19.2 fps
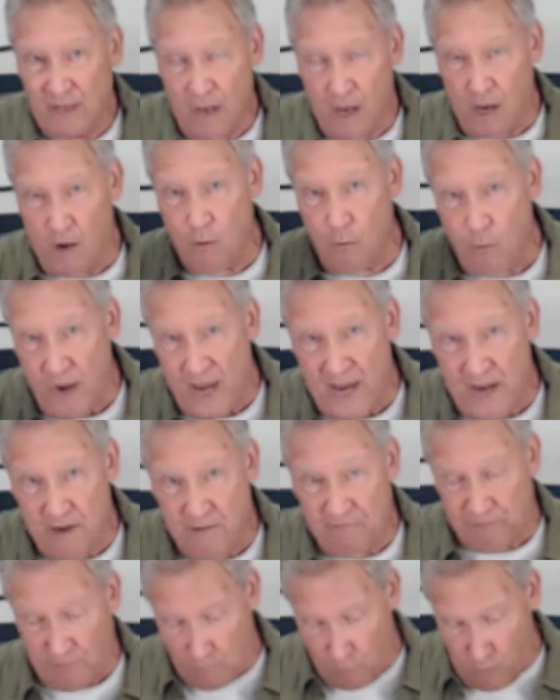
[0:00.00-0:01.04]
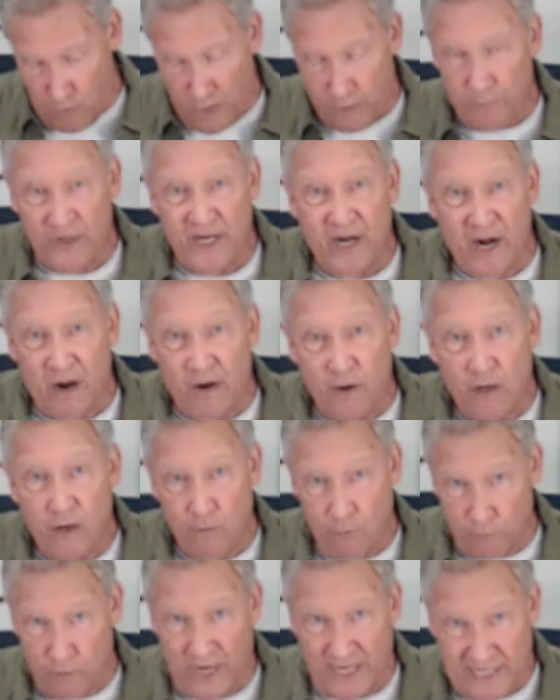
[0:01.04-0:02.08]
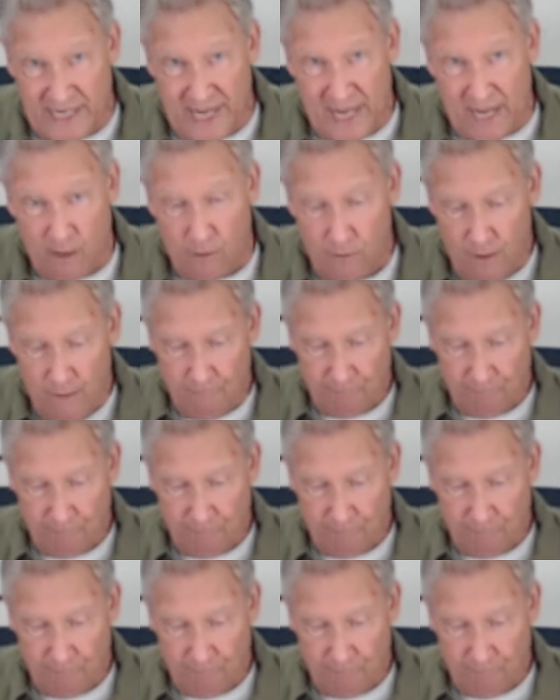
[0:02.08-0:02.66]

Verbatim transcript: away from where we are right now.